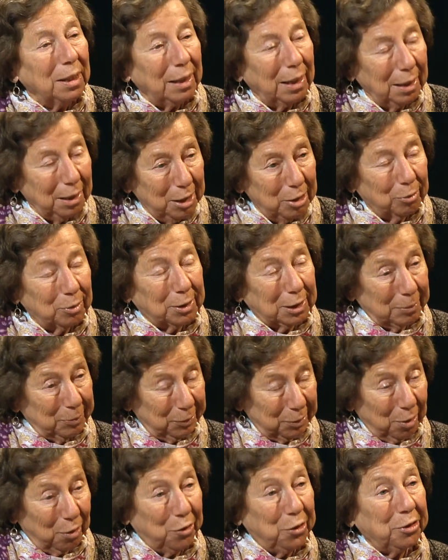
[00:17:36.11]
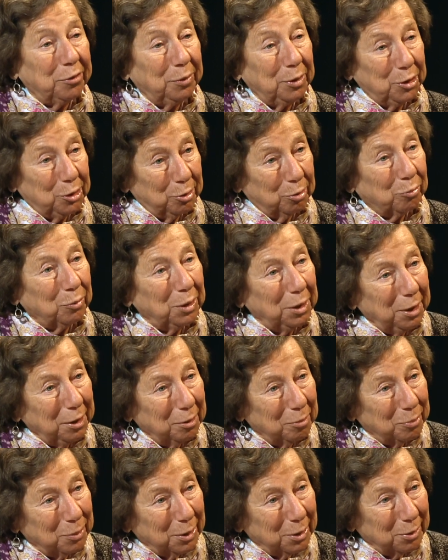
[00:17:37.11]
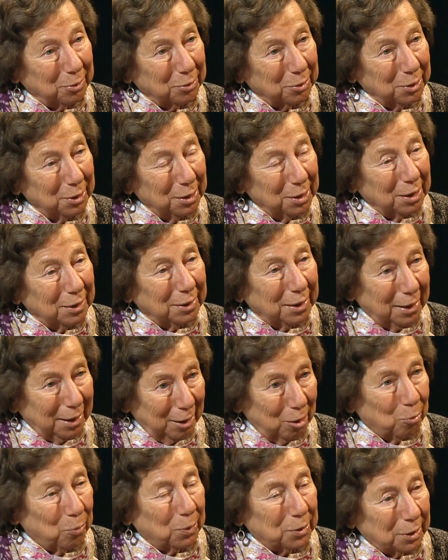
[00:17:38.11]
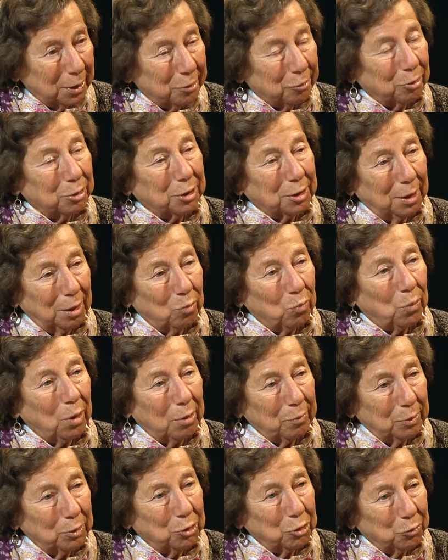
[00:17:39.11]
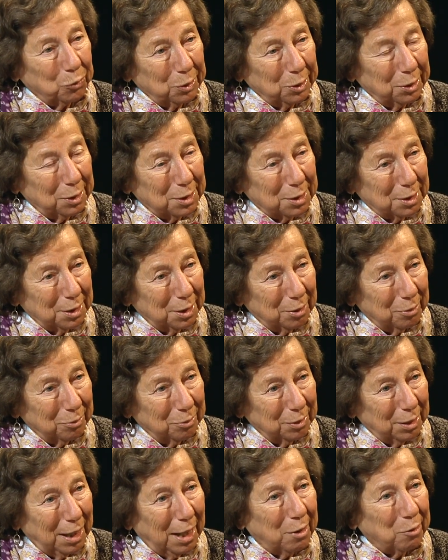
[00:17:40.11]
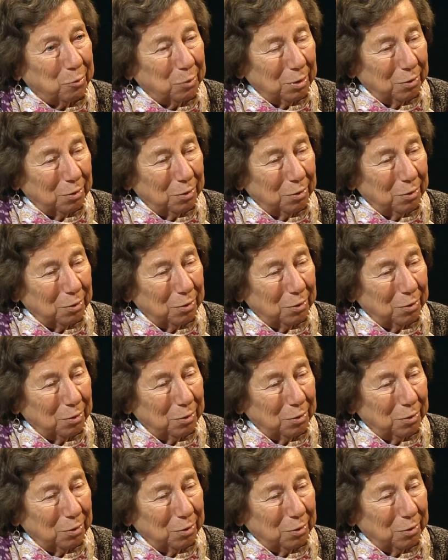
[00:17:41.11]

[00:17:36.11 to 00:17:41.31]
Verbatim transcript: And here are some of the theories you're reading about that help us understand why we're doing this now and, and how what,